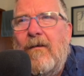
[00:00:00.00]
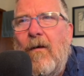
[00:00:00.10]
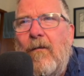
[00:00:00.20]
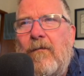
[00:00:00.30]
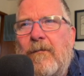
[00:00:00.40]

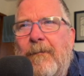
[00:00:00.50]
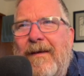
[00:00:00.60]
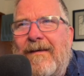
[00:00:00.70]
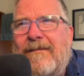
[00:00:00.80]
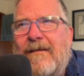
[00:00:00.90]
gold
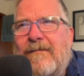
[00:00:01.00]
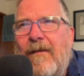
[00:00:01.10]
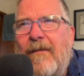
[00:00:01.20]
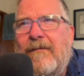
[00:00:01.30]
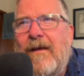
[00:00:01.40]
piece that's
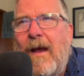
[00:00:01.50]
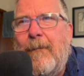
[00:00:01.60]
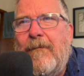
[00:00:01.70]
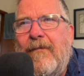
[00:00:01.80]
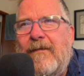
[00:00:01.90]
on the
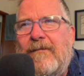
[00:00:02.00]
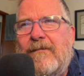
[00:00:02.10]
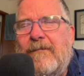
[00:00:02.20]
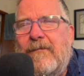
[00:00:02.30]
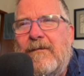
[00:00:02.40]
top of
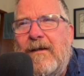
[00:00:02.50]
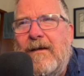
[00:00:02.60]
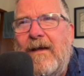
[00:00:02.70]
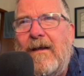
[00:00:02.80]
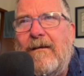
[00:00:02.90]
this tea
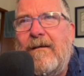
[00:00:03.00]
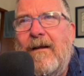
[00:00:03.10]
kettle,